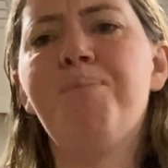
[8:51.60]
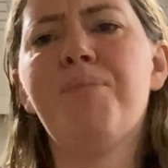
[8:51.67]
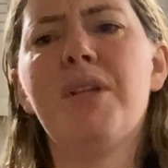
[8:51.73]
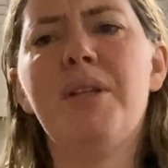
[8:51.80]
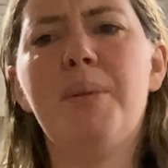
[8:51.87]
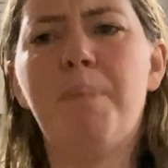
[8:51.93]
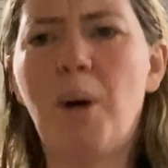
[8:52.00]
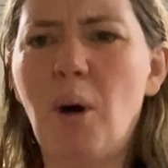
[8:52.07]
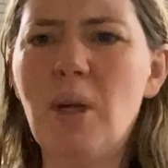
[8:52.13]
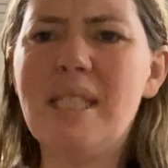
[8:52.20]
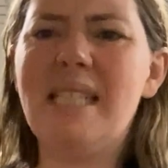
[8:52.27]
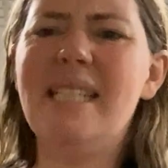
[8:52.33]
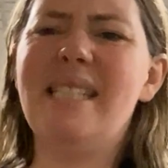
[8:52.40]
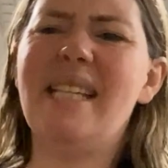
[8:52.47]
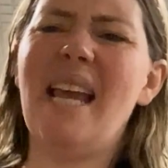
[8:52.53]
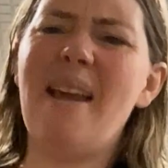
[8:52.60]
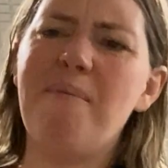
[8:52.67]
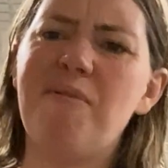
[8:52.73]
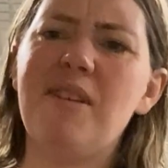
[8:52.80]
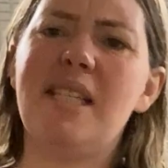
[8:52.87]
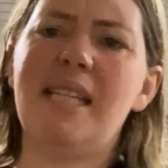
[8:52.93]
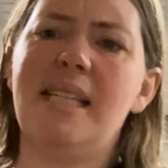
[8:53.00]
the pauses, the
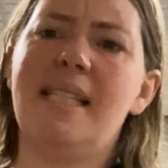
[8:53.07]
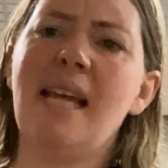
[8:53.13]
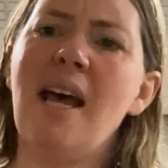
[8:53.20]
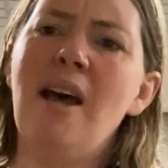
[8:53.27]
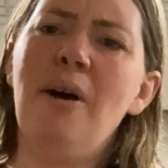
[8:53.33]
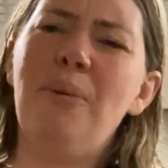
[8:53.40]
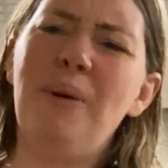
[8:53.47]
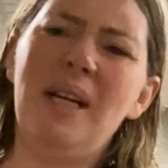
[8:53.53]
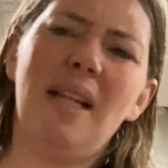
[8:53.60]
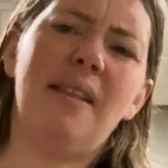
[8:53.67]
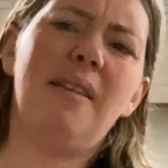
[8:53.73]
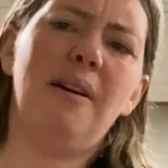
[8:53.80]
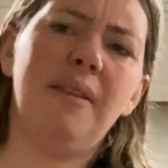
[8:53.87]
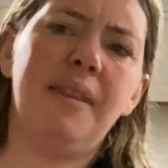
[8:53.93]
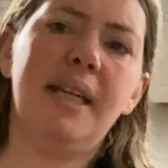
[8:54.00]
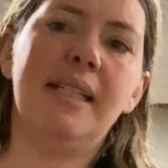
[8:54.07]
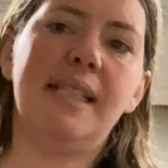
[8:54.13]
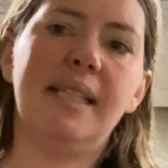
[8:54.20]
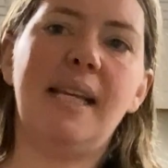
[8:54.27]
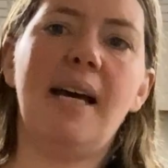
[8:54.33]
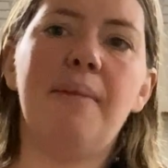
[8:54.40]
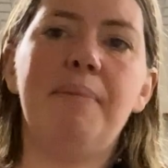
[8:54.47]
emphasis. Where I thought things
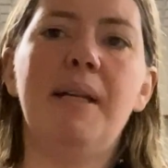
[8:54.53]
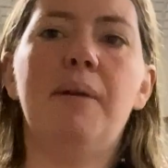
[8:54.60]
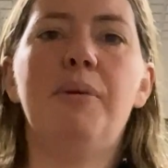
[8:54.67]
had happened,